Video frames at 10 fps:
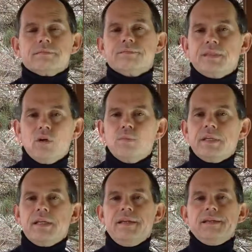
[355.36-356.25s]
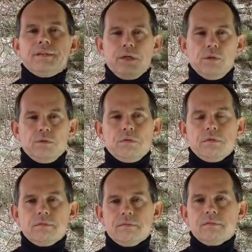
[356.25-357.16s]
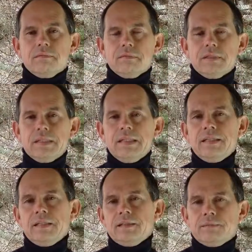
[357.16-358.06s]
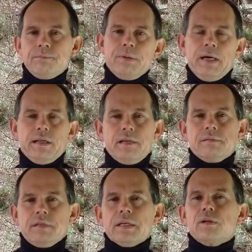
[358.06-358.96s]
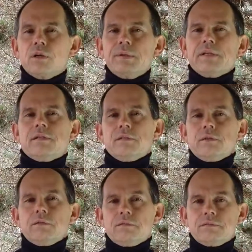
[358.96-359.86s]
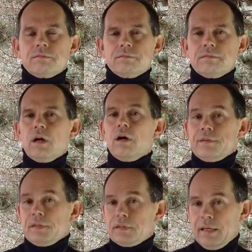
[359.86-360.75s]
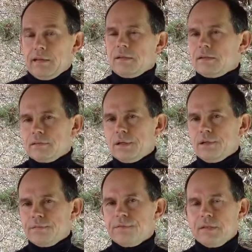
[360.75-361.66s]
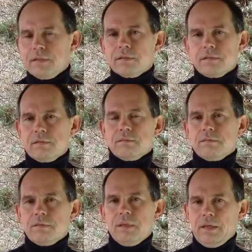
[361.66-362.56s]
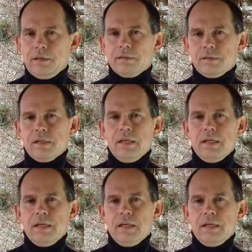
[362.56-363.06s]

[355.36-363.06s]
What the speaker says: Nobody knows. But it could be soon on the scale of these things,